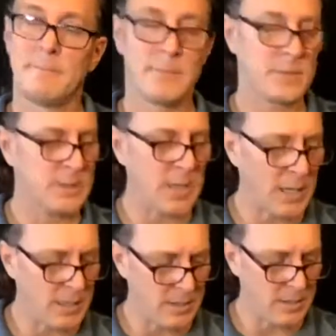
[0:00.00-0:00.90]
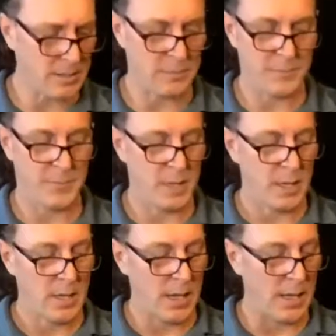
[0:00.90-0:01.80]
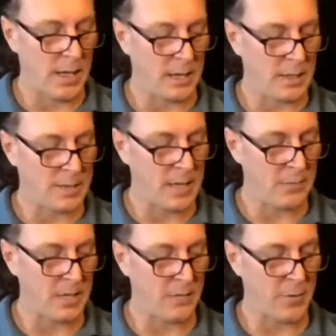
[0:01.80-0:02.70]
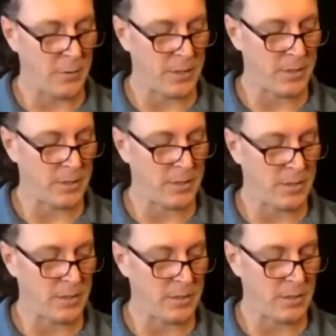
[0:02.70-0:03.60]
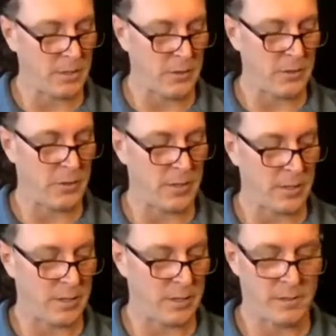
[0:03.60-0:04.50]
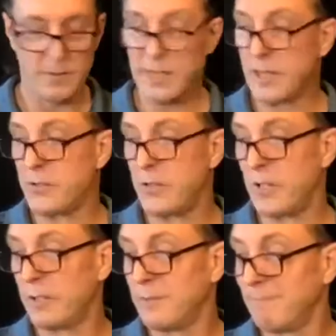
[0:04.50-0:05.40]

It's not easy to do. And the same thing if I want this note, if I want to do on the second string here.